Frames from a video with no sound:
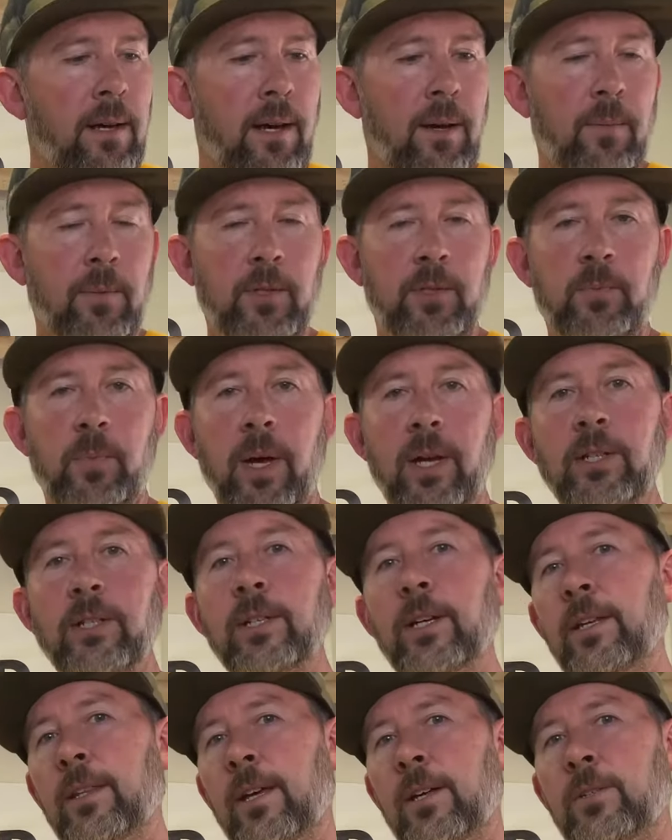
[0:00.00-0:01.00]

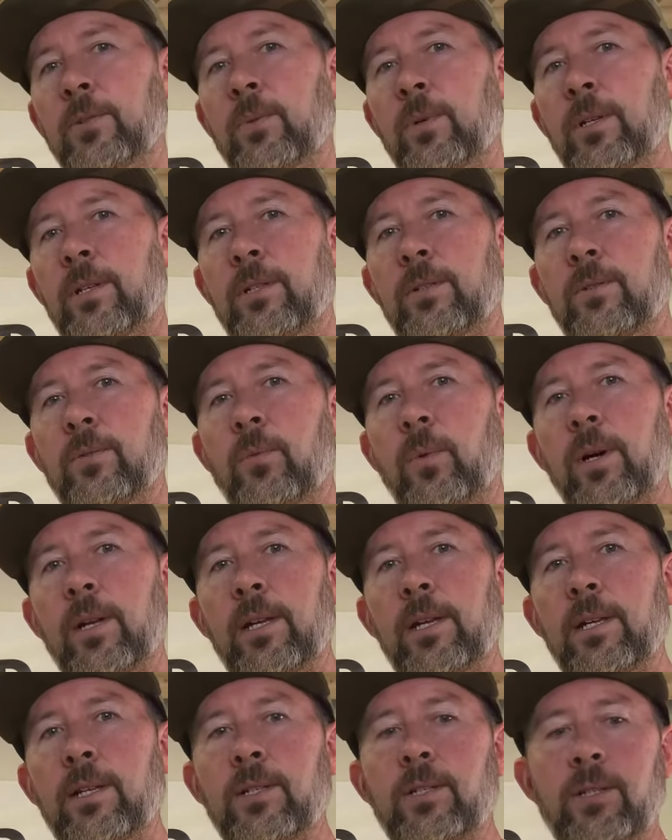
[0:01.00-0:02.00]
especially on that 21
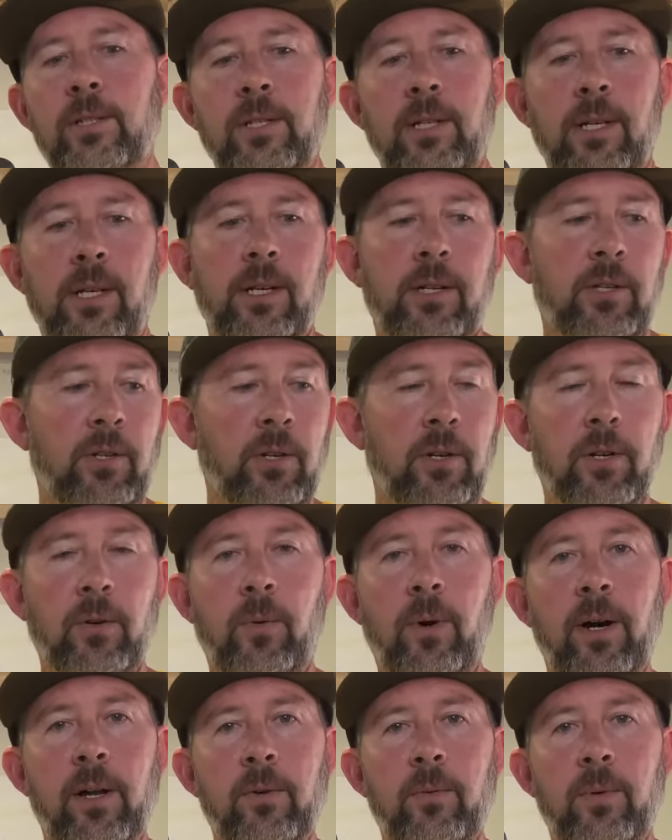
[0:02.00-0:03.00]
inch, you're going to
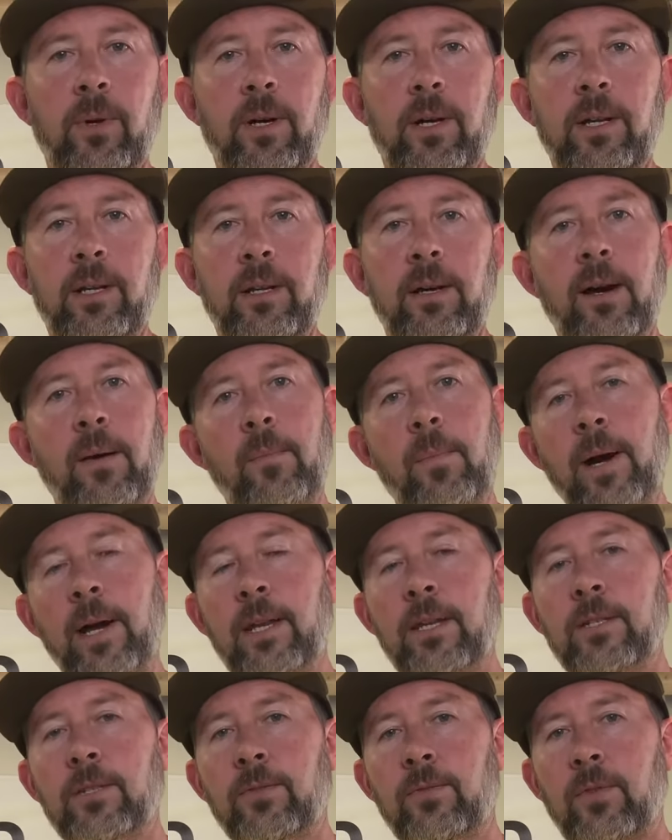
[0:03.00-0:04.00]
want to run a
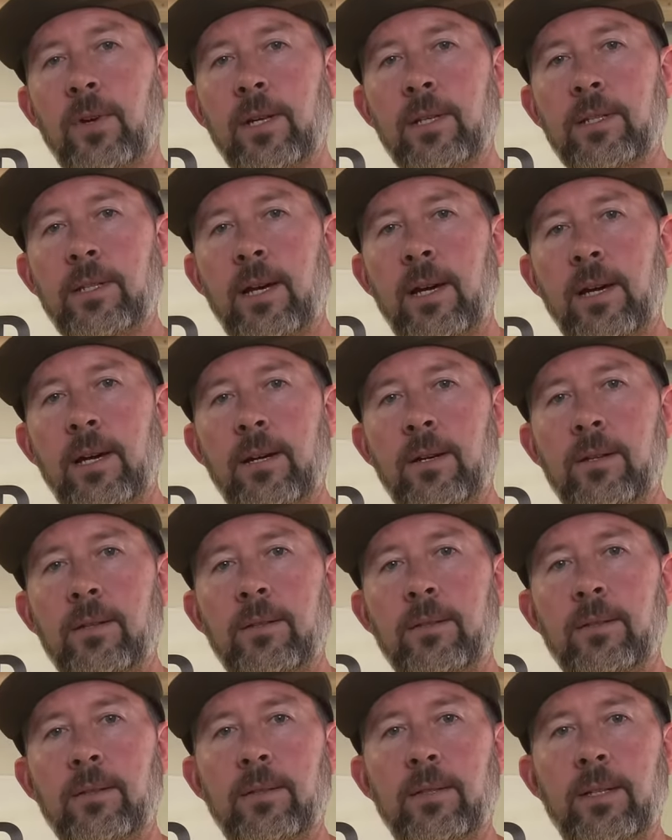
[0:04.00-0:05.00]
Mitas front tire
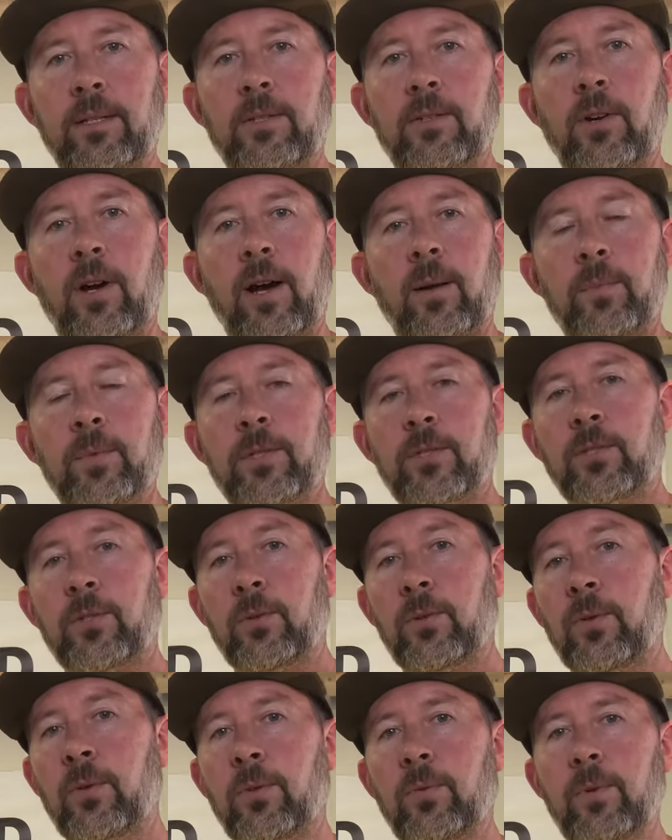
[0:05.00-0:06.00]
that drops
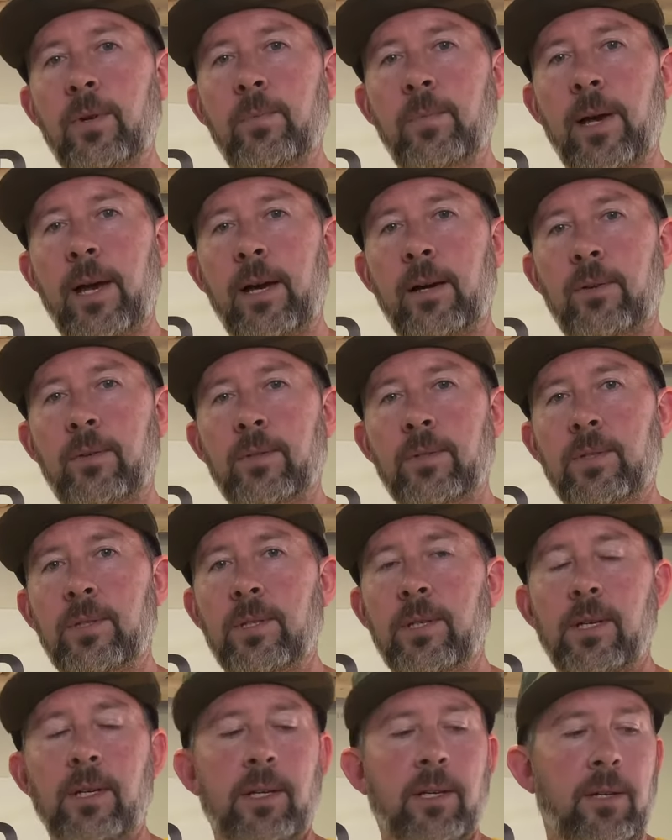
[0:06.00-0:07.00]
2 to 3 pounds,